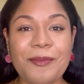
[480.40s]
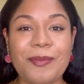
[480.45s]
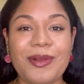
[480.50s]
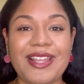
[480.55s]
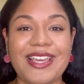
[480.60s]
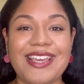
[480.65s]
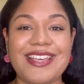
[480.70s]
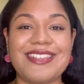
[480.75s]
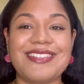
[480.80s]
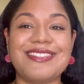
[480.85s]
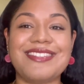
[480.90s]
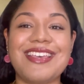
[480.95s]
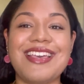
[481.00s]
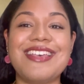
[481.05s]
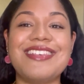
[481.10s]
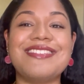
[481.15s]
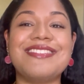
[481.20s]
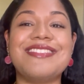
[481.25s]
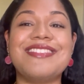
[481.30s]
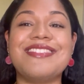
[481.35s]
place
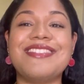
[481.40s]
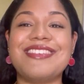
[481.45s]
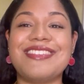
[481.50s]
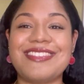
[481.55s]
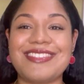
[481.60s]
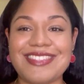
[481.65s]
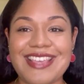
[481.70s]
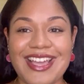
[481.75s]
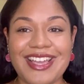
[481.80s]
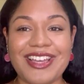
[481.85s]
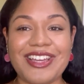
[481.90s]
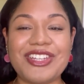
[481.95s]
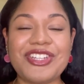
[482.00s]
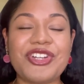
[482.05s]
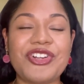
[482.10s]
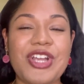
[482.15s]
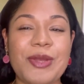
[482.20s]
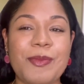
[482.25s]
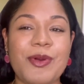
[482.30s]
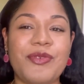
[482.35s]
is the
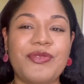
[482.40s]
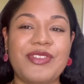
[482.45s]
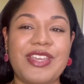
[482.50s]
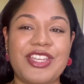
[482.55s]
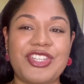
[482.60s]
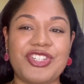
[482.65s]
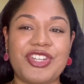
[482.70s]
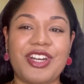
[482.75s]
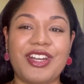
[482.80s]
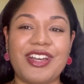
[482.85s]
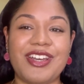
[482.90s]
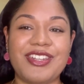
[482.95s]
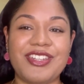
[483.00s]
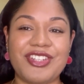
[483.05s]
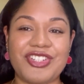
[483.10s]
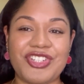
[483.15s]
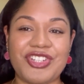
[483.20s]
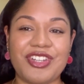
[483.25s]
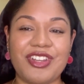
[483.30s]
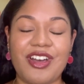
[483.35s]
second Cream of Nature
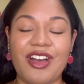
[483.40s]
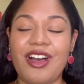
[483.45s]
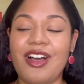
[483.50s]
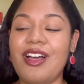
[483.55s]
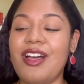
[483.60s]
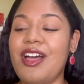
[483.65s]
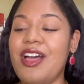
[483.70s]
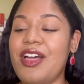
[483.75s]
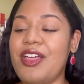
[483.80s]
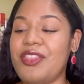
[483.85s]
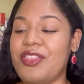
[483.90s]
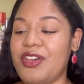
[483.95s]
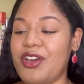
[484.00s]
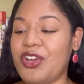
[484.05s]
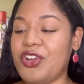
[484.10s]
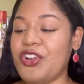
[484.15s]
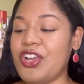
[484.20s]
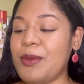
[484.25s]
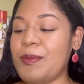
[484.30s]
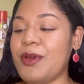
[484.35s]
conditioner,
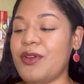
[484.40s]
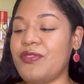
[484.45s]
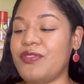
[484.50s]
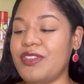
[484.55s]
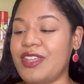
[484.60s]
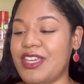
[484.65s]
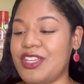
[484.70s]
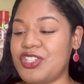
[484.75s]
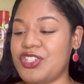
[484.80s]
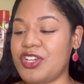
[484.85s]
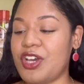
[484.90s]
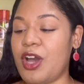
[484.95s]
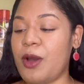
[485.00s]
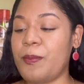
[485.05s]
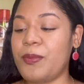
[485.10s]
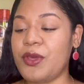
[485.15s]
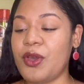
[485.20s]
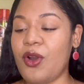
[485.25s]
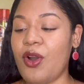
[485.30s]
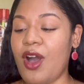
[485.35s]
the Cream of
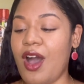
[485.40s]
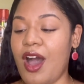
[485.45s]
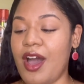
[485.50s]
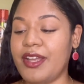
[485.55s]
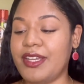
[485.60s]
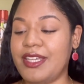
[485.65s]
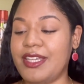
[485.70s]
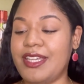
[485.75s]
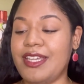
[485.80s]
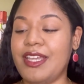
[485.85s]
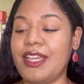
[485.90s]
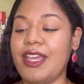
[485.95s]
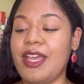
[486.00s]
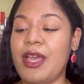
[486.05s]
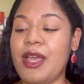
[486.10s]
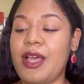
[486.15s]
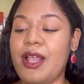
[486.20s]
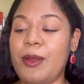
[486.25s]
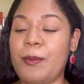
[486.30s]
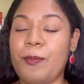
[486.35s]
Nature Pure Honey
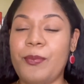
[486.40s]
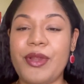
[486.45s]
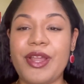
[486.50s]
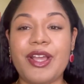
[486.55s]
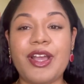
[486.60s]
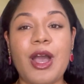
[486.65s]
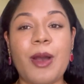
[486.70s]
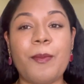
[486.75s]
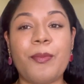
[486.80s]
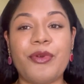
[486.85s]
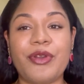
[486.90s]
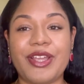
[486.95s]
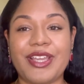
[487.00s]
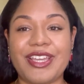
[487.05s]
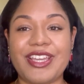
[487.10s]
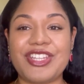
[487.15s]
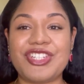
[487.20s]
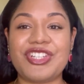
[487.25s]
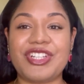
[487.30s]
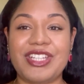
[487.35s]
Breakup
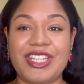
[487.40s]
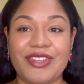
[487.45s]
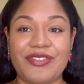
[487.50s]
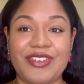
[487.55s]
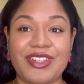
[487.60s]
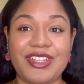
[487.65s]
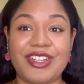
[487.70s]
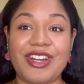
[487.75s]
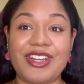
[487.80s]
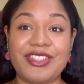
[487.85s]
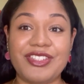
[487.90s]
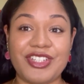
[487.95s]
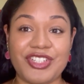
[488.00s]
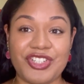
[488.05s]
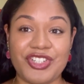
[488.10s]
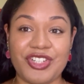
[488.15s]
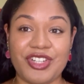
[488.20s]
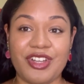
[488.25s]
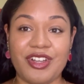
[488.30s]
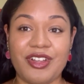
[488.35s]
Breakage Leave-In
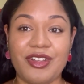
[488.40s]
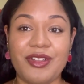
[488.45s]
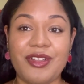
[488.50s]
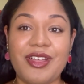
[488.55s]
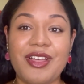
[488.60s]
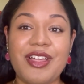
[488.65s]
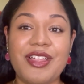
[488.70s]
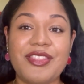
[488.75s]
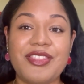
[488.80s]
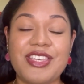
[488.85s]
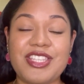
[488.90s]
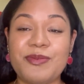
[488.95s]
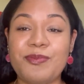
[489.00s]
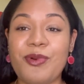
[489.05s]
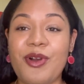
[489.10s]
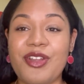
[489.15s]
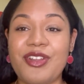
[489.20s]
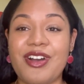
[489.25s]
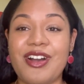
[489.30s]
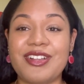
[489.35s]
Conditioner. This
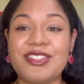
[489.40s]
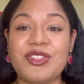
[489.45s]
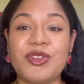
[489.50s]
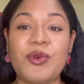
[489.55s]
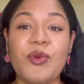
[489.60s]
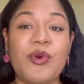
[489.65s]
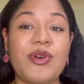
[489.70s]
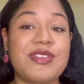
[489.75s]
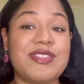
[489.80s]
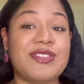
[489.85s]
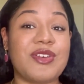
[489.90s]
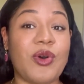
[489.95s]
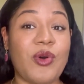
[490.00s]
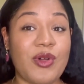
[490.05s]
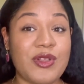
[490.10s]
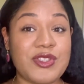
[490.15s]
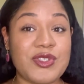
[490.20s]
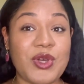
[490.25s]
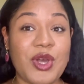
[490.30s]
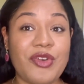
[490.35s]
product was
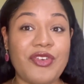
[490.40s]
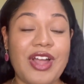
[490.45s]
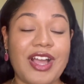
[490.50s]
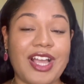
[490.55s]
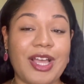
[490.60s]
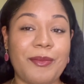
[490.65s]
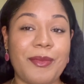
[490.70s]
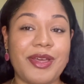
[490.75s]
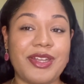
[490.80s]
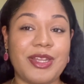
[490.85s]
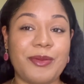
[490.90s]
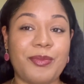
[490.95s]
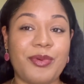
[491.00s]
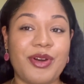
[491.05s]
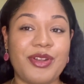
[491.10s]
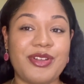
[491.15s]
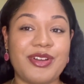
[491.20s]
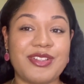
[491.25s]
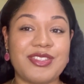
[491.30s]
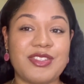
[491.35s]
also a recommended
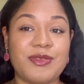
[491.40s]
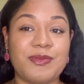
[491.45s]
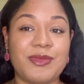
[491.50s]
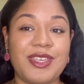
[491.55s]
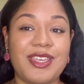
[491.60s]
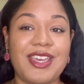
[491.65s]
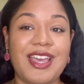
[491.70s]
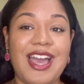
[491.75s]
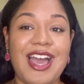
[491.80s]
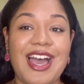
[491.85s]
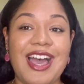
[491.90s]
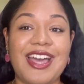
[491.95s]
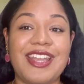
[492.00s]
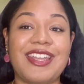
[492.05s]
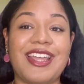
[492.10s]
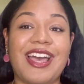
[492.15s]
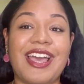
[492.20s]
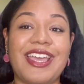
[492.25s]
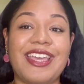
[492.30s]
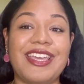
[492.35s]
product to me
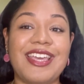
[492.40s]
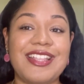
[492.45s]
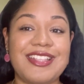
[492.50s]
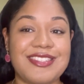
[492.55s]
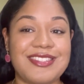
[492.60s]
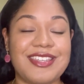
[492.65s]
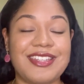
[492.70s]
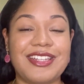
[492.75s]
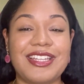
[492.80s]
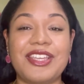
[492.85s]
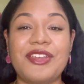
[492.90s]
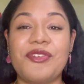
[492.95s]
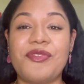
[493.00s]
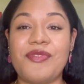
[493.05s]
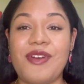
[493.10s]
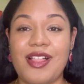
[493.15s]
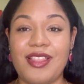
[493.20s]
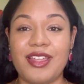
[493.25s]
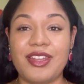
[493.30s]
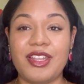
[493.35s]
and I instantly
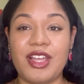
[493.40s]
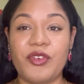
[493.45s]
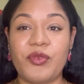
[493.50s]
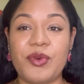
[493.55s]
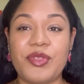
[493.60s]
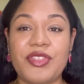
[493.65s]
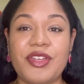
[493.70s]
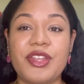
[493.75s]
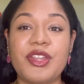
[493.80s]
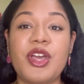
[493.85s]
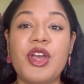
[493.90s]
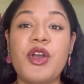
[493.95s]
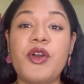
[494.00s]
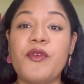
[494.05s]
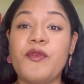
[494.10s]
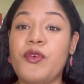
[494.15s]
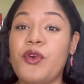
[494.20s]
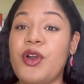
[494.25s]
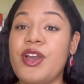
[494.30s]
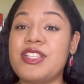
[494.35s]
fell in love with it
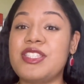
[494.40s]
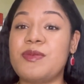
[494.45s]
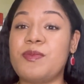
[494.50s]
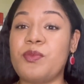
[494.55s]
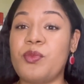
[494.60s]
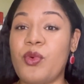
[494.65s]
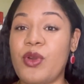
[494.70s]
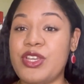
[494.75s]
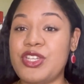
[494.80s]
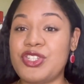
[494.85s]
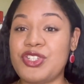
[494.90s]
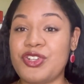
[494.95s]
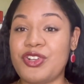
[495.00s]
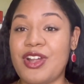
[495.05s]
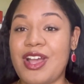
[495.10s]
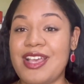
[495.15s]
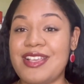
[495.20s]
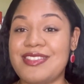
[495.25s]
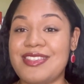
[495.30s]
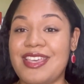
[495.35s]
for its
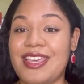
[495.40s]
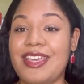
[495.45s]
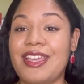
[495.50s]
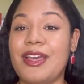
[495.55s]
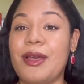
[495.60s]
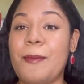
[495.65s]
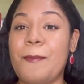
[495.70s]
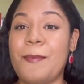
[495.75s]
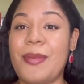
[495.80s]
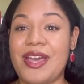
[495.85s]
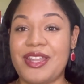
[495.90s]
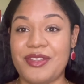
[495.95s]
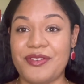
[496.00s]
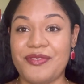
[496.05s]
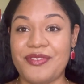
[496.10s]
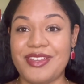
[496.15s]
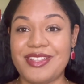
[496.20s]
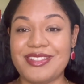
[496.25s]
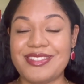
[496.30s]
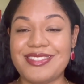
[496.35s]
moisturizing
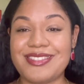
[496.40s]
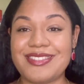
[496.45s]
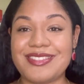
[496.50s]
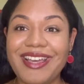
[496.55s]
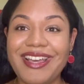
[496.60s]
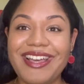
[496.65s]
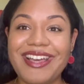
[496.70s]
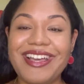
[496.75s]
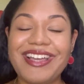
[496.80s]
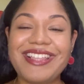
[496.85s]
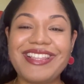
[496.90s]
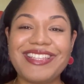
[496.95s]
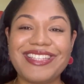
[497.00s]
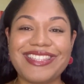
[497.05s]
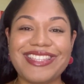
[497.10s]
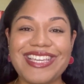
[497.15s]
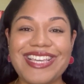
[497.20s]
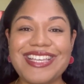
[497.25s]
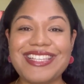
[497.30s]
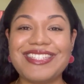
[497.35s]
benefits.
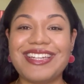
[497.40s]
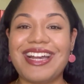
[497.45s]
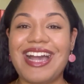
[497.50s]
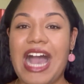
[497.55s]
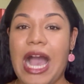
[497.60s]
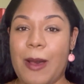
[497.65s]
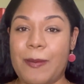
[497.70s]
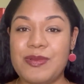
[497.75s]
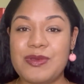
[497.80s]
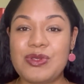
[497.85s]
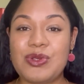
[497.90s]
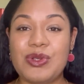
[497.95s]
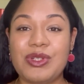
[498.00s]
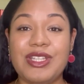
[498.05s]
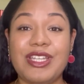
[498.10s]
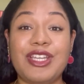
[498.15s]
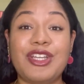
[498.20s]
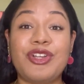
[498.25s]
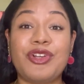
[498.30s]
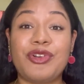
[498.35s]
These are
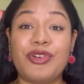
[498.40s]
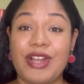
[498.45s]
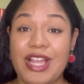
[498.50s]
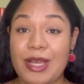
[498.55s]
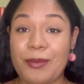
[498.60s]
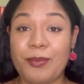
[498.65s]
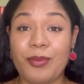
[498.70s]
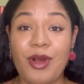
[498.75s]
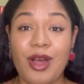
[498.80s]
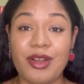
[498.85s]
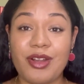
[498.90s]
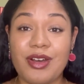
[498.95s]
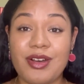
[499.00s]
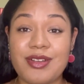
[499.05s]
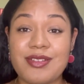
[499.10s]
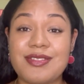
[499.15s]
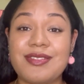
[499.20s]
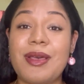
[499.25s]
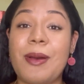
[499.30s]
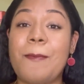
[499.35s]
absolutely great
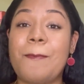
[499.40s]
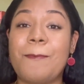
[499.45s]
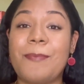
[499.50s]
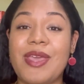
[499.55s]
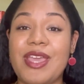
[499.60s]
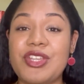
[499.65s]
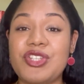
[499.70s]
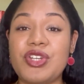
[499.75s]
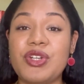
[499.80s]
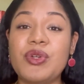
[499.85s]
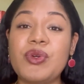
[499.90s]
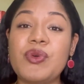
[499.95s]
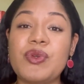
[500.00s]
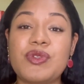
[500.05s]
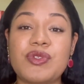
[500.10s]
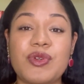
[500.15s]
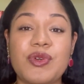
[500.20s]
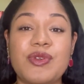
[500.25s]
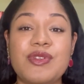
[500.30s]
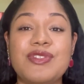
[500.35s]
products. Major
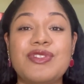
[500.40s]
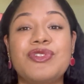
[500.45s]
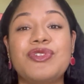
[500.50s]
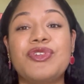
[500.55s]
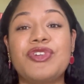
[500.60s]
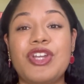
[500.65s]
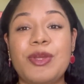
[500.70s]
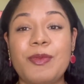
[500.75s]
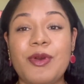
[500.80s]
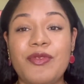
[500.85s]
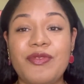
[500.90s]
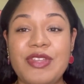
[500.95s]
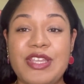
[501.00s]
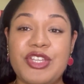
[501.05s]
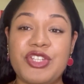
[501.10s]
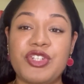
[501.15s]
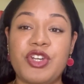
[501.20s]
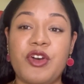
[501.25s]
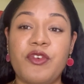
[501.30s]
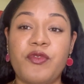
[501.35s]
kudos to Cream of
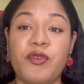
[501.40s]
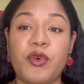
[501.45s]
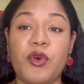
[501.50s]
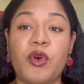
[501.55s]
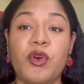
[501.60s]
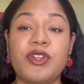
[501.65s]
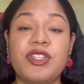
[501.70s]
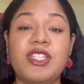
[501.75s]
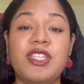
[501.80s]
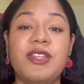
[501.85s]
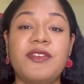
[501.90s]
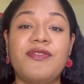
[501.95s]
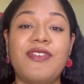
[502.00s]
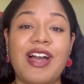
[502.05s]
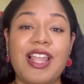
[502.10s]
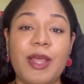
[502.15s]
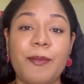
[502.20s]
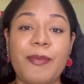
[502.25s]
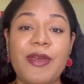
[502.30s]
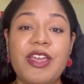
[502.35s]
Nature for
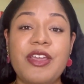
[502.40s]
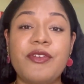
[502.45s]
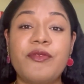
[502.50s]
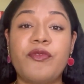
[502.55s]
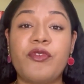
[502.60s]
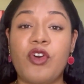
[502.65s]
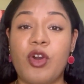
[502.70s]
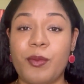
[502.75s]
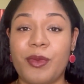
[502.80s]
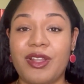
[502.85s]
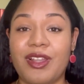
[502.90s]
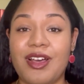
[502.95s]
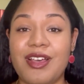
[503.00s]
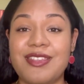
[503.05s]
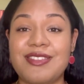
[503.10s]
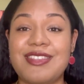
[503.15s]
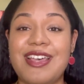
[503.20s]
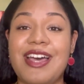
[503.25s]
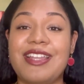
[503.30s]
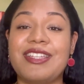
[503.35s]
developing
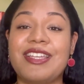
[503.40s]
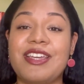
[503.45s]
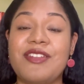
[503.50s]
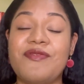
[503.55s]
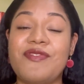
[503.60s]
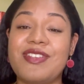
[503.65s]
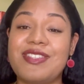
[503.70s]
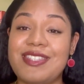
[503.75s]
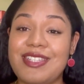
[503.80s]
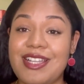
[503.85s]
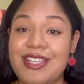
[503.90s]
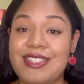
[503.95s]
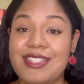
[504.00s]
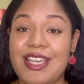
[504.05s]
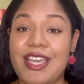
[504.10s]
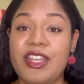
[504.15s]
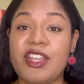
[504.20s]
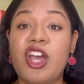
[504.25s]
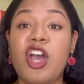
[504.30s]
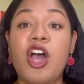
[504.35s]
formulas that can
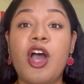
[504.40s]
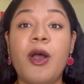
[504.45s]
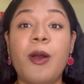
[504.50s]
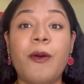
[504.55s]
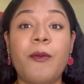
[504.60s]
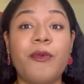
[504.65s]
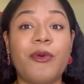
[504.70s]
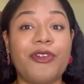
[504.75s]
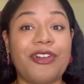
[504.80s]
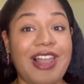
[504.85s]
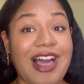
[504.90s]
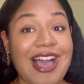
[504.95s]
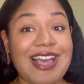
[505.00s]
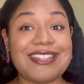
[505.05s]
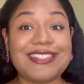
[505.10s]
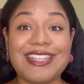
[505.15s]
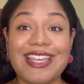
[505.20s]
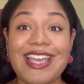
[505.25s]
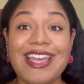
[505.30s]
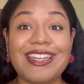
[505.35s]
facilitate
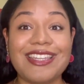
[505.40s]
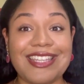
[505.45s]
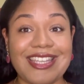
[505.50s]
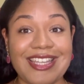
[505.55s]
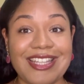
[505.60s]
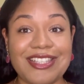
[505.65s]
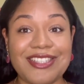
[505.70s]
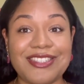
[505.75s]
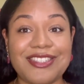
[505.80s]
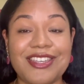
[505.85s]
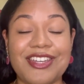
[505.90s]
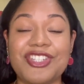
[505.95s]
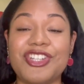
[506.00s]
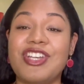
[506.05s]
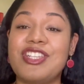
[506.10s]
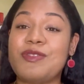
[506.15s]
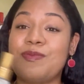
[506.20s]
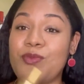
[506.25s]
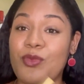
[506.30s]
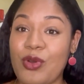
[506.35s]
relaxed hair needs such
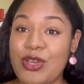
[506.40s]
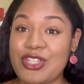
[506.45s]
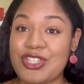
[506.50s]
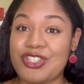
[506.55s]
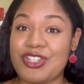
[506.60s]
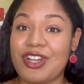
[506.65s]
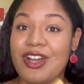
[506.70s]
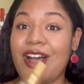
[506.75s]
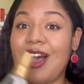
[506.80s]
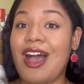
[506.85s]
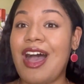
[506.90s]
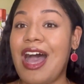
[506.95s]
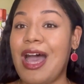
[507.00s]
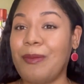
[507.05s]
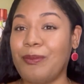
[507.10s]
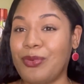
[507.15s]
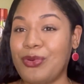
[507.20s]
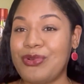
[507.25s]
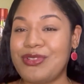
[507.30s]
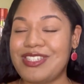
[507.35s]
as moisture
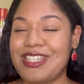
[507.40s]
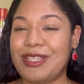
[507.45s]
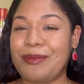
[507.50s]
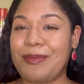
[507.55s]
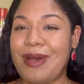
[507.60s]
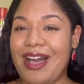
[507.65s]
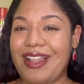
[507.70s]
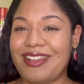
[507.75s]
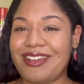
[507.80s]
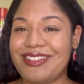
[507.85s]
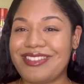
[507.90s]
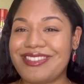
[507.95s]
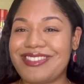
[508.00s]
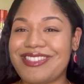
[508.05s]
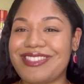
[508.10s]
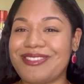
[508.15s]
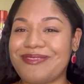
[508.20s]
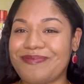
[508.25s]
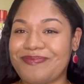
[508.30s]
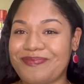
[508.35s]
and protein
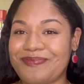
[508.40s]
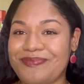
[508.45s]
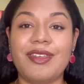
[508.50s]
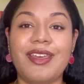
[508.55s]
balance.